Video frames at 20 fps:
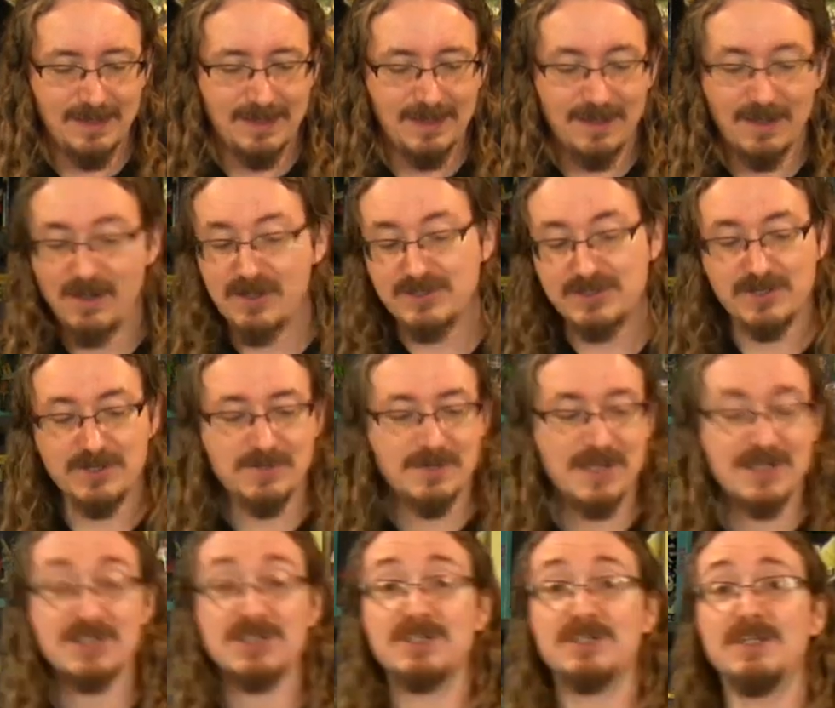Now, also,
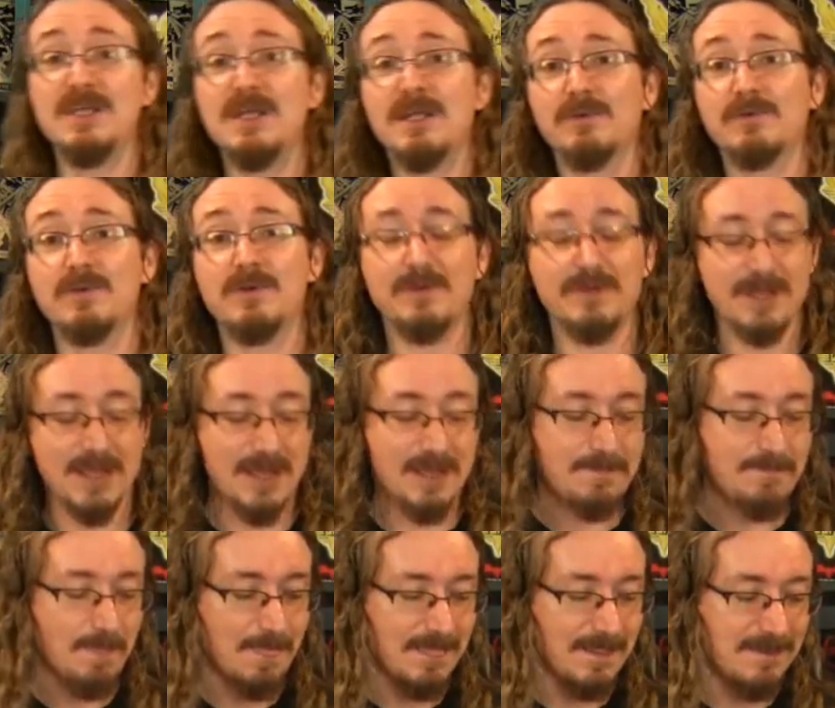uh, Steg wrote
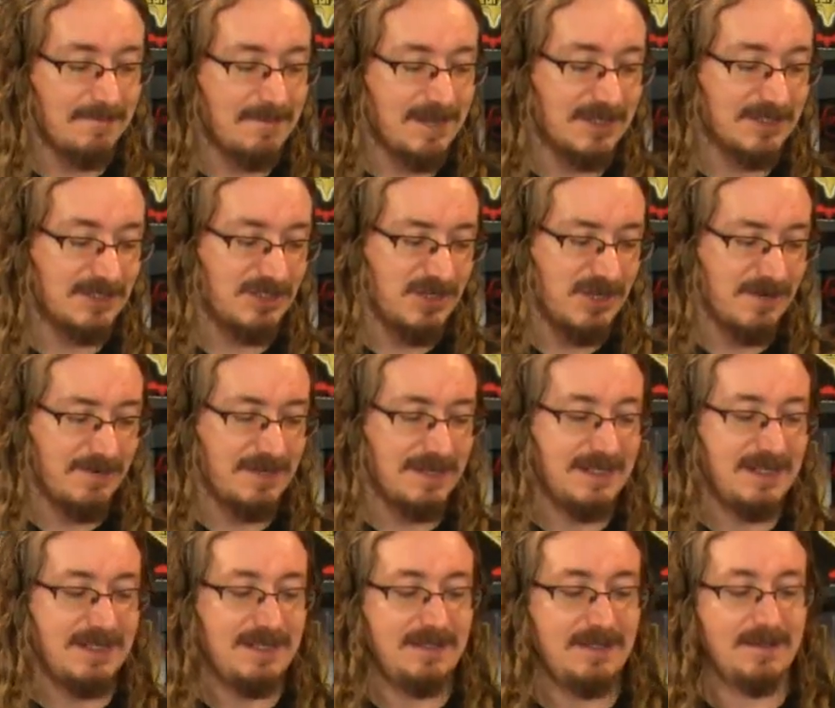in about
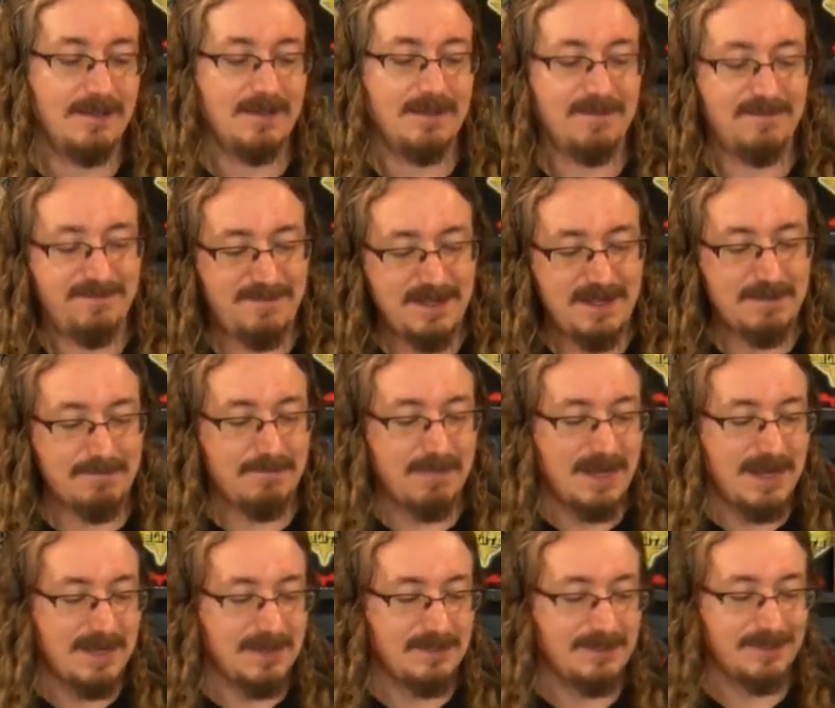Tyranny
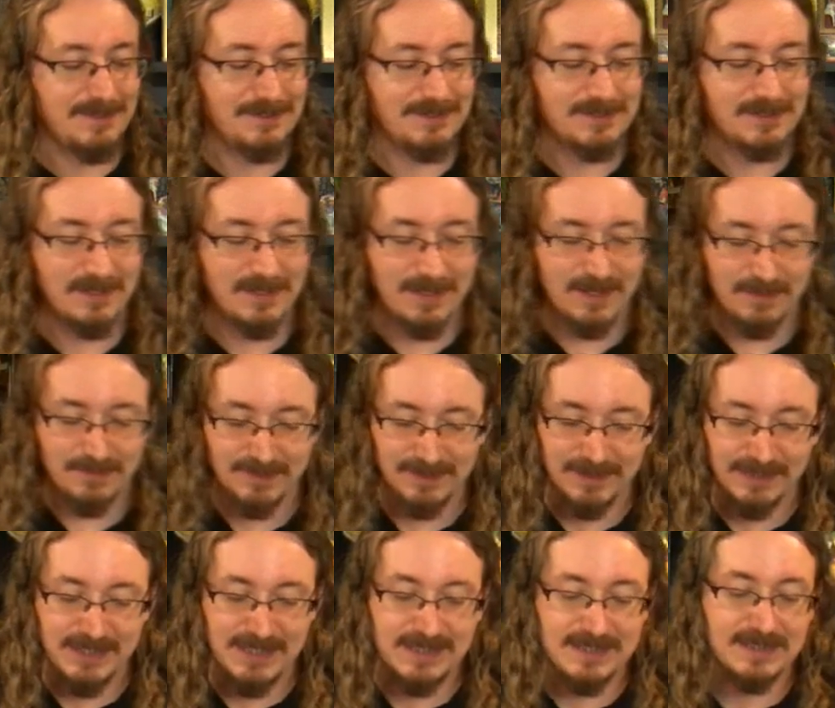Fatebinder's uh,
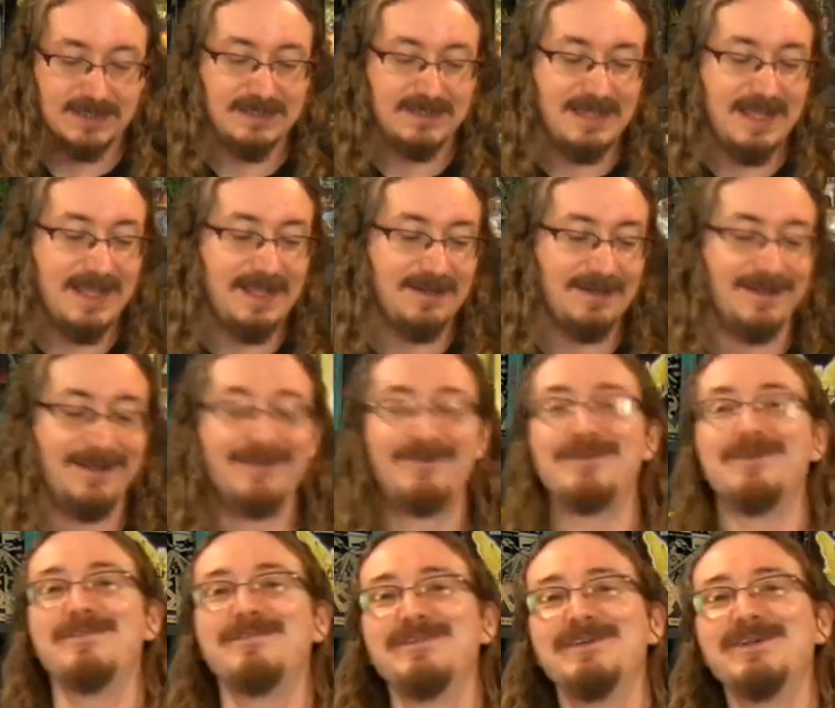release date
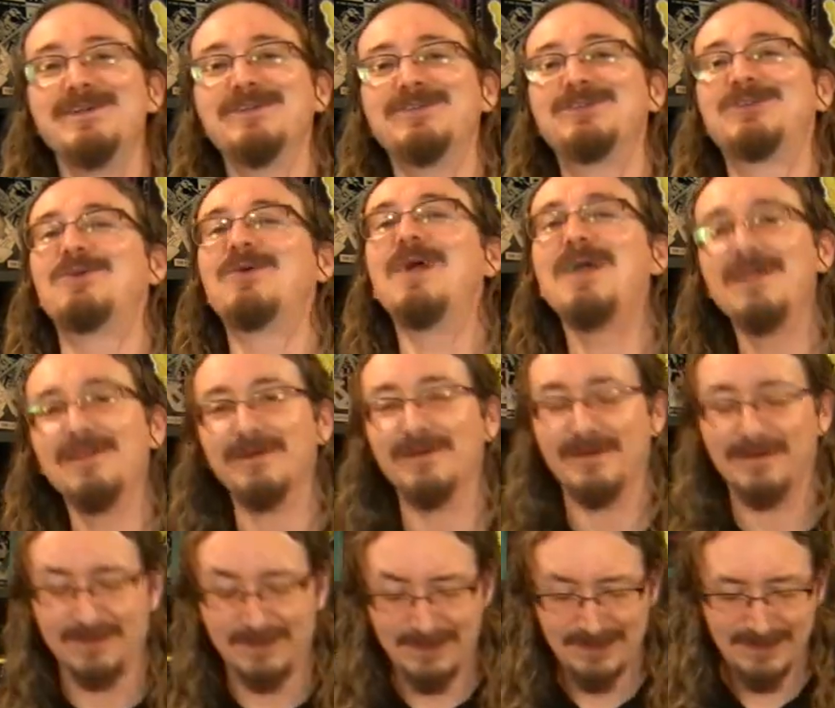reveal
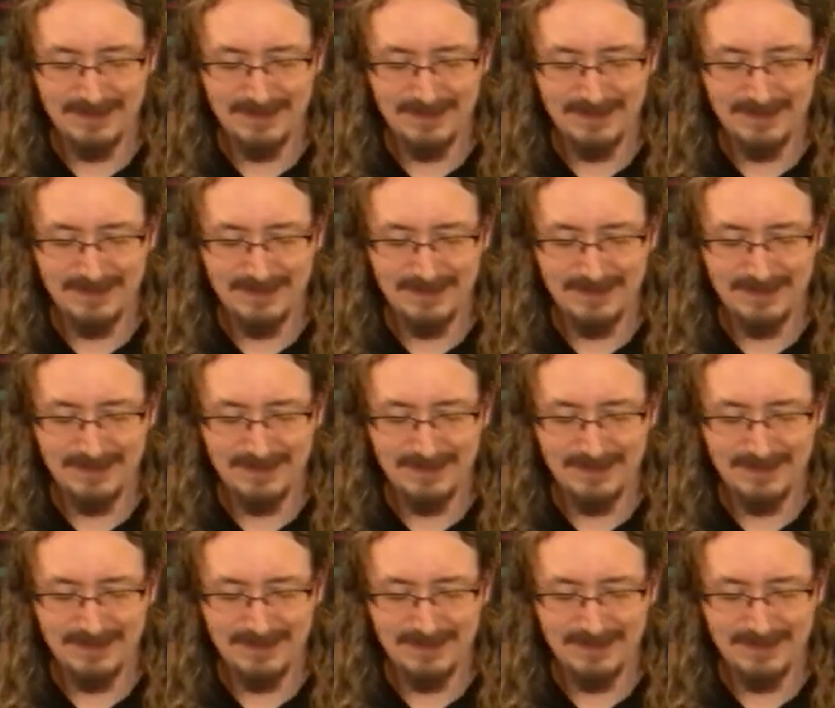trailer.